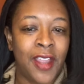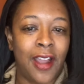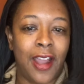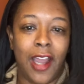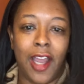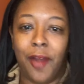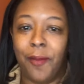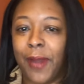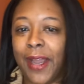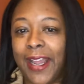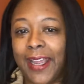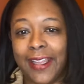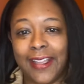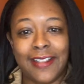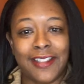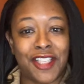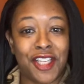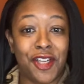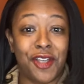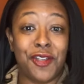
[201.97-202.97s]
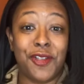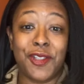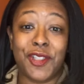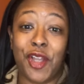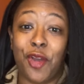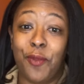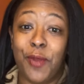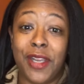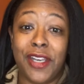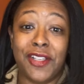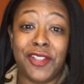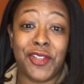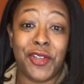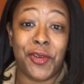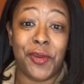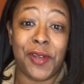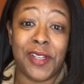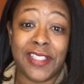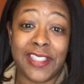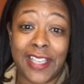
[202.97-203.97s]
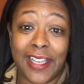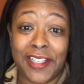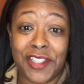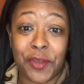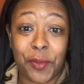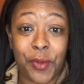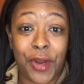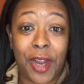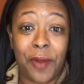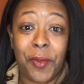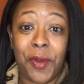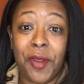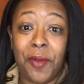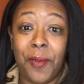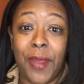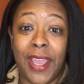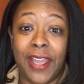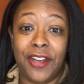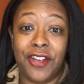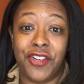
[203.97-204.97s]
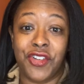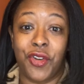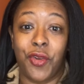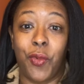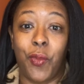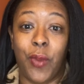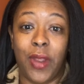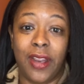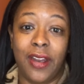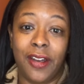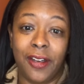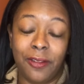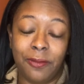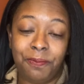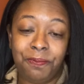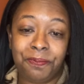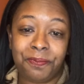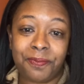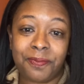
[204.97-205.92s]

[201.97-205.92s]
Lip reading: I can tell you so many stories as a property manager where